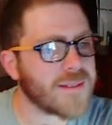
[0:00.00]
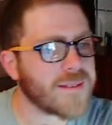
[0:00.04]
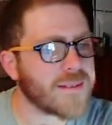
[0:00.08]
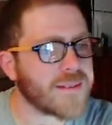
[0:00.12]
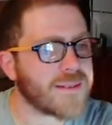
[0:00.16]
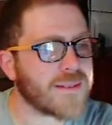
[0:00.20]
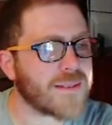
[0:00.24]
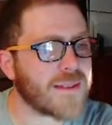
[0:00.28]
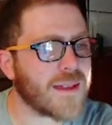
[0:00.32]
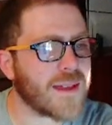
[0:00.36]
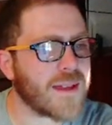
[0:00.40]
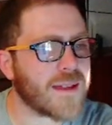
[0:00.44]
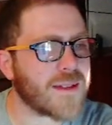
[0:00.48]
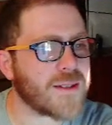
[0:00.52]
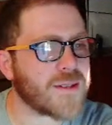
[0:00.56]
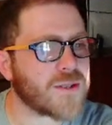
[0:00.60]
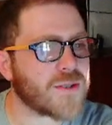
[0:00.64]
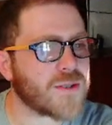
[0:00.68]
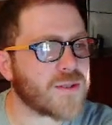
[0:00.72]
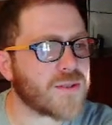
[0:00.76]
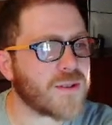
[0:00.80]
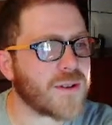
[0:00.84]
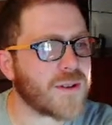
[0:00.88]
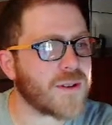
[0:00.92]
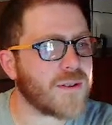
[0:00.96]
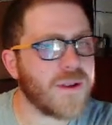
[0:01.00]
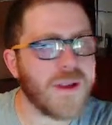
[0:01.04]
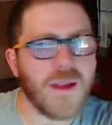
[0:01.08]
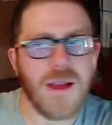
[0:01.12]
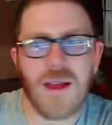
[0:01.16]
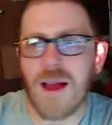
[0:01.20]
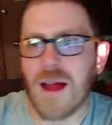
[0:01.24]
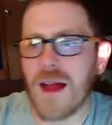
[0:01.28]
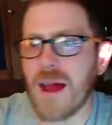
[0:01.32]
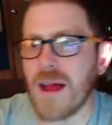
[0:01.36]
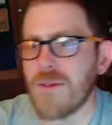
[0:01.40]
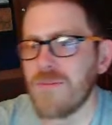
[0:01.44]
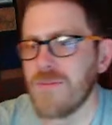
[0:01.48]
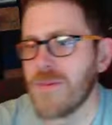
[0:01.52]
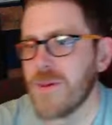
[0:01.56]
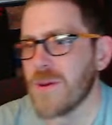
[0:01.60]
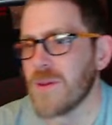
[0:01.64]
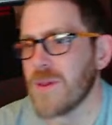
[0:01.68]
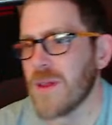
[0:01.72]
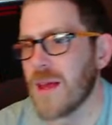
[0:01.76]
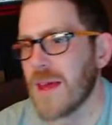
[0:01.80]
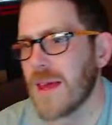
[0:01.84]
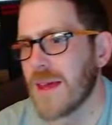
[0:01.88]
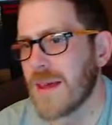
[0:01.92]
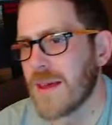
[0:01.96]
That is true. I feel
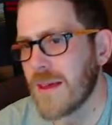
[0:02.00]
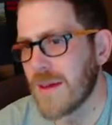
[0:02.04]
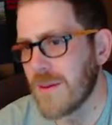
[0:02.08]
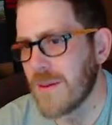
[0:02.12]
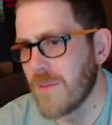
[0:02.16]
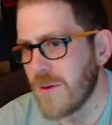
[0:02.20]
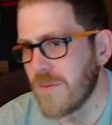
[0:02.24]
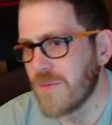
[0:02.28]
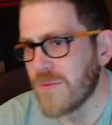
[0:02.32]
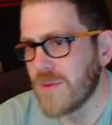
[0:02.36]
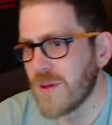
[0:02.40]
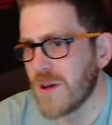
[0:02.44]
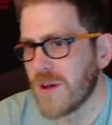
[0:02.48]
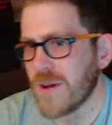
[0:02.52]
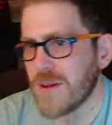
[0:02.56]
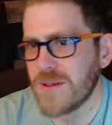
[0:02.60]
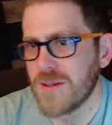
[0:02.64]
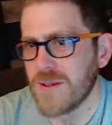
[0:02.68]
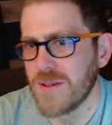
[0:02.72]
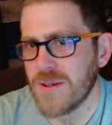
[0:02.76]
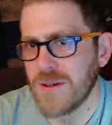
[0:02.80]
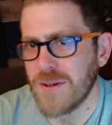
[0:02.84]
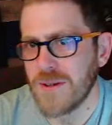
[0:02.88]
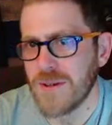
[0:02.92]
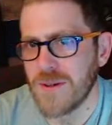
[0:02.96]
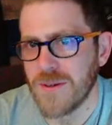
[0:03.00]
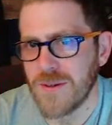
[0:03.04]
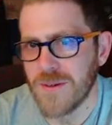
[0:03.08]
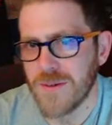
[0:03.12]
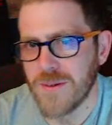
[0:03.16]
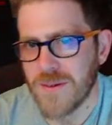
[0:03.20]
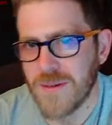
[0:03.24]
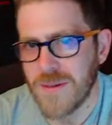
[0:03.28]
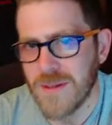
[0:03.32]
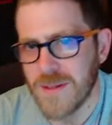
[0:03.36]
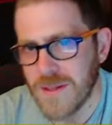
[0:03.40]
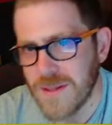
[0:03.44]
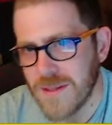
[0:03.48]
like with Doctor Who,